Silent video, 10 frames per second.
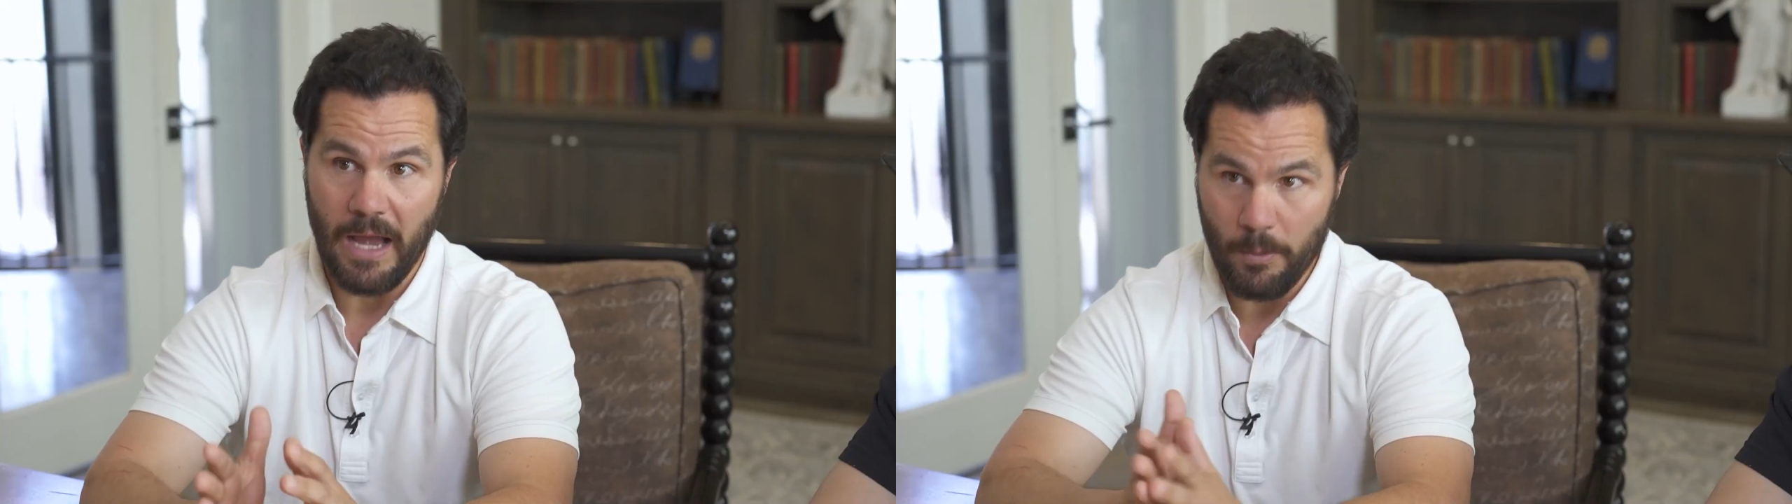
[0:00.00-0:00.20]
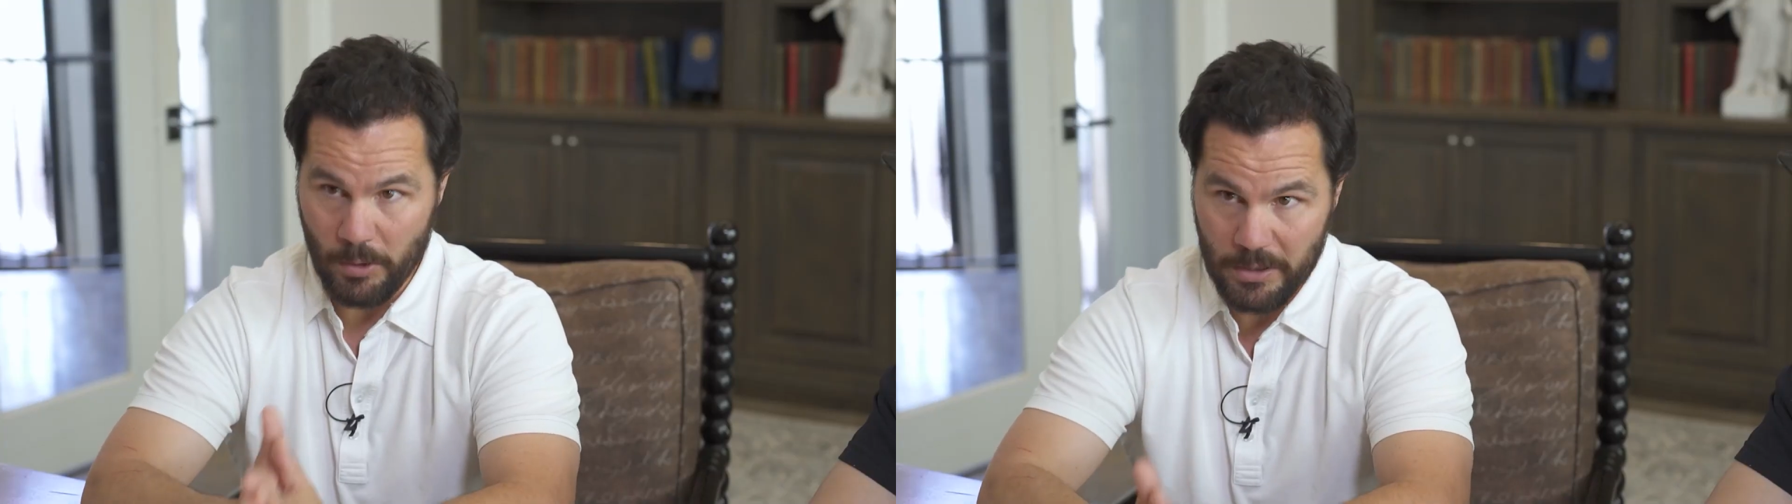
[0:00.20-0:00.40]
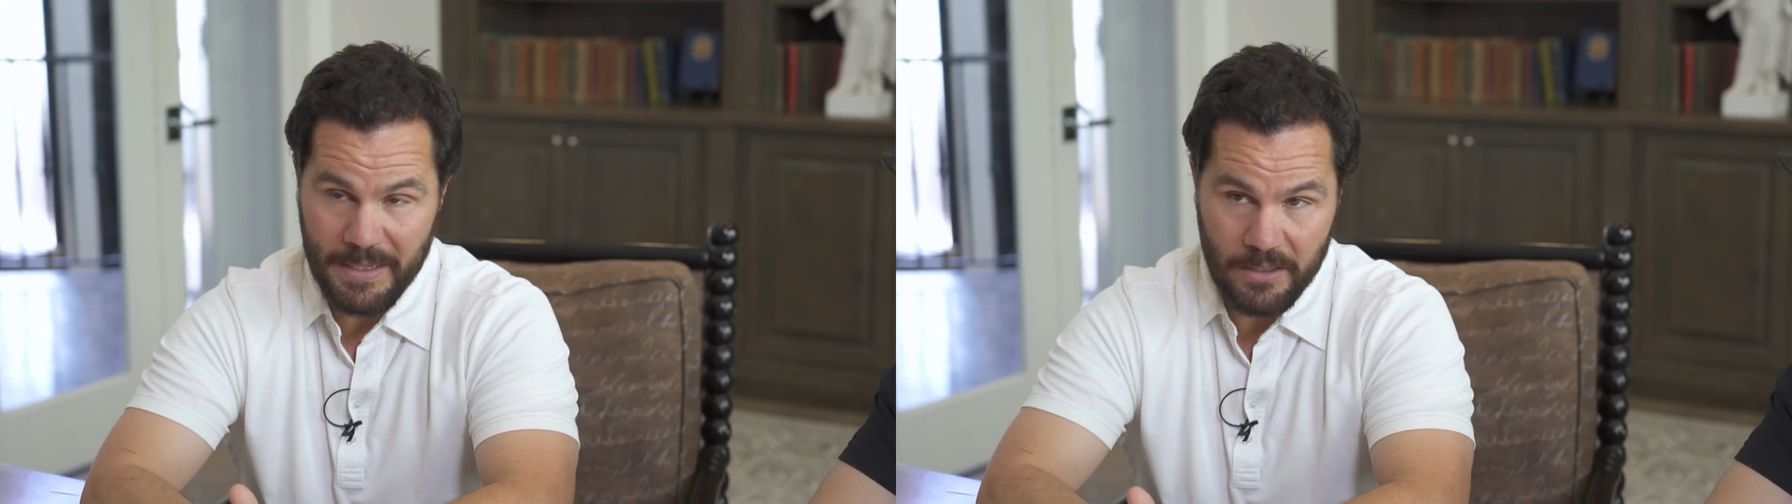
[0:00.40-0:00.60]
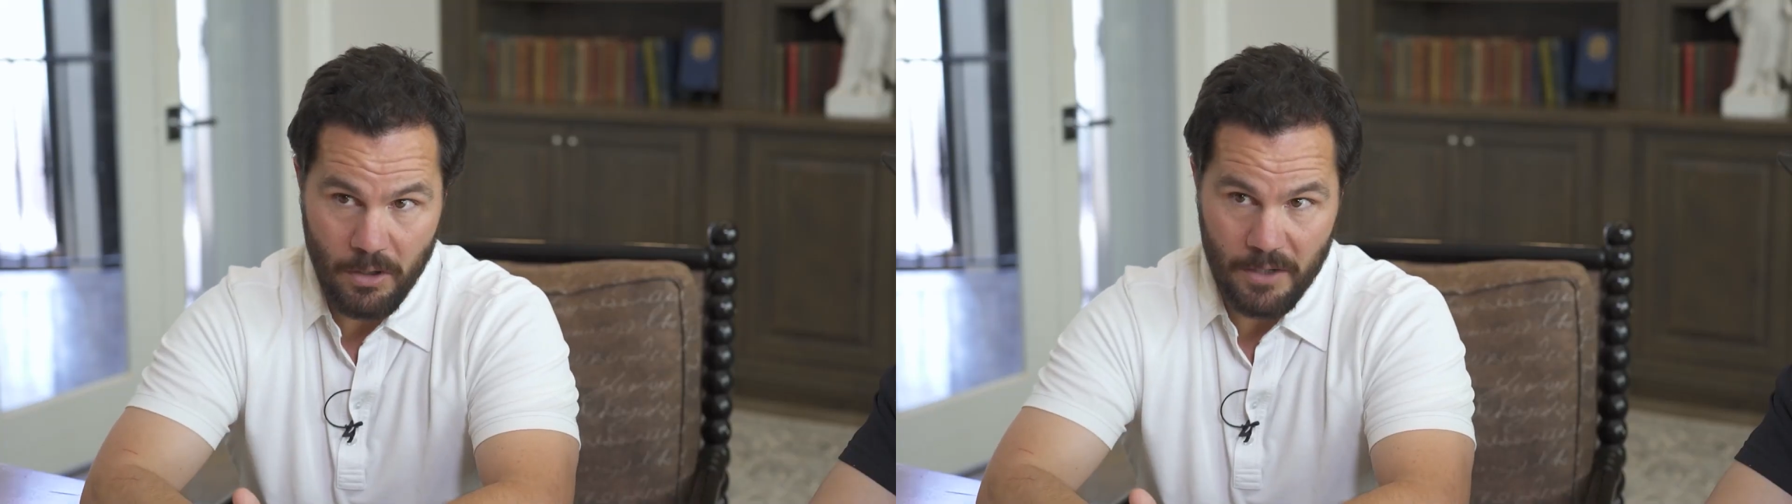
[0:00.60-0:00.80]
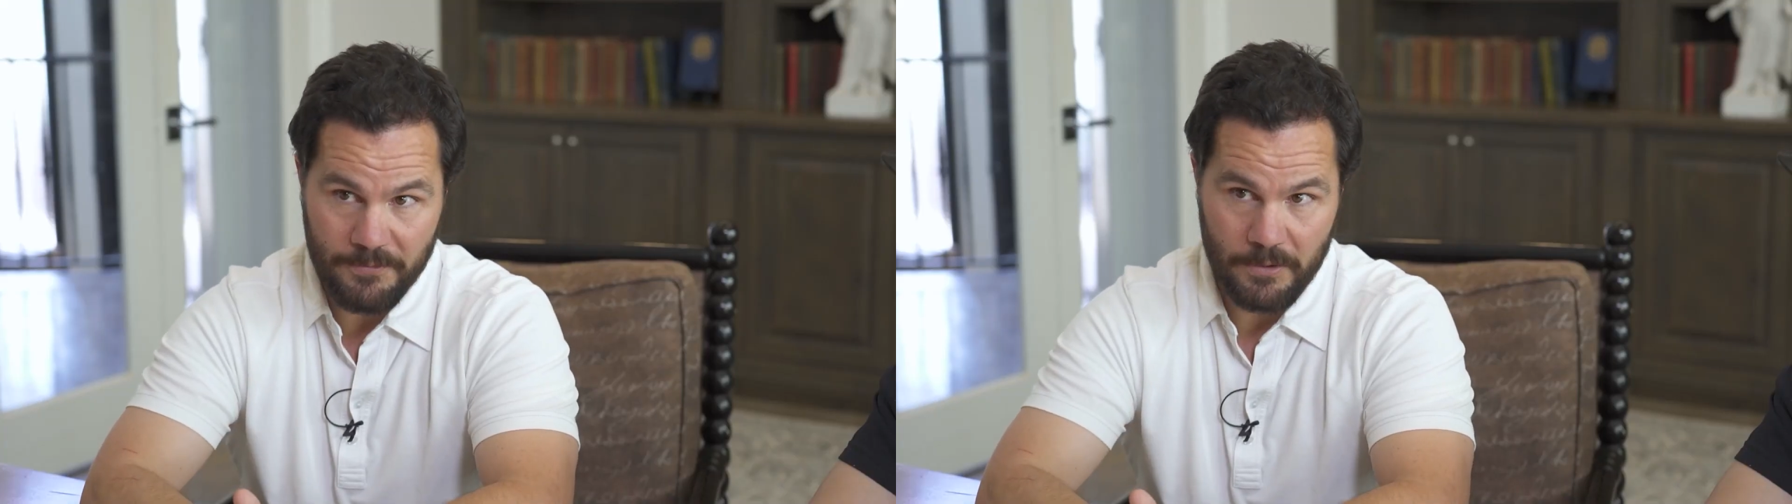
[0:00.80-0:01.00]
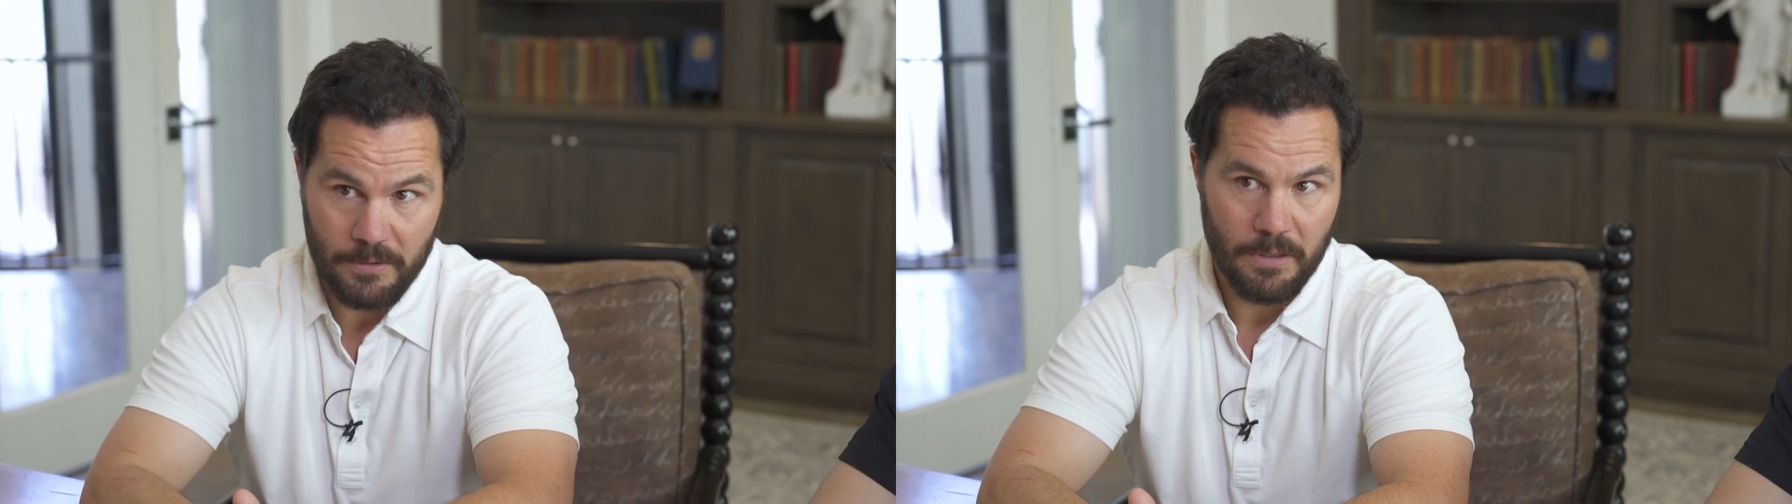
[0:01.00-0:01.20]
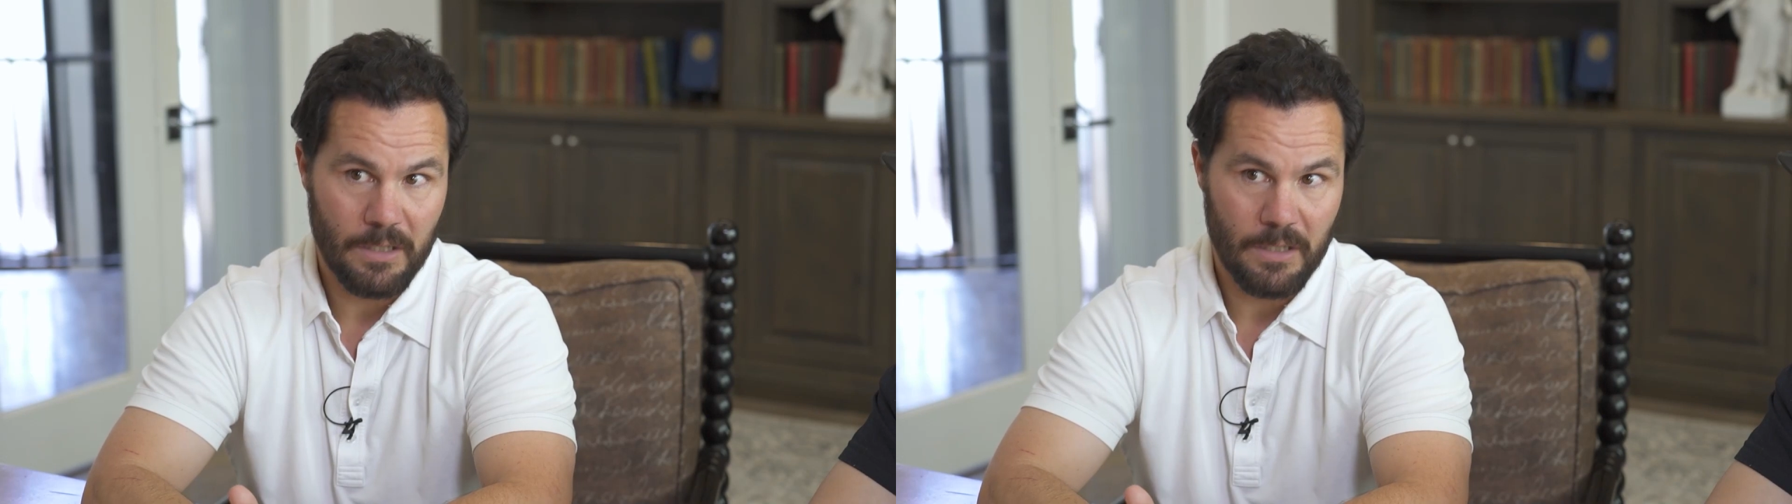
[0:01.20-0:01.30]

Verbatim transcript: I want to make an offer.